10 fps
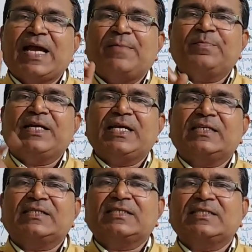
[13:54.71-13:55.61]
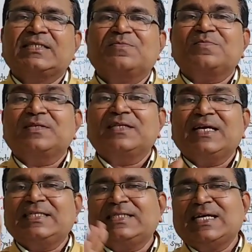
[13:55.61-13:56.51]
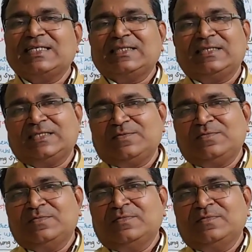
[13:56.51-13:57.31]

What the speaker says: MKS system, SI system,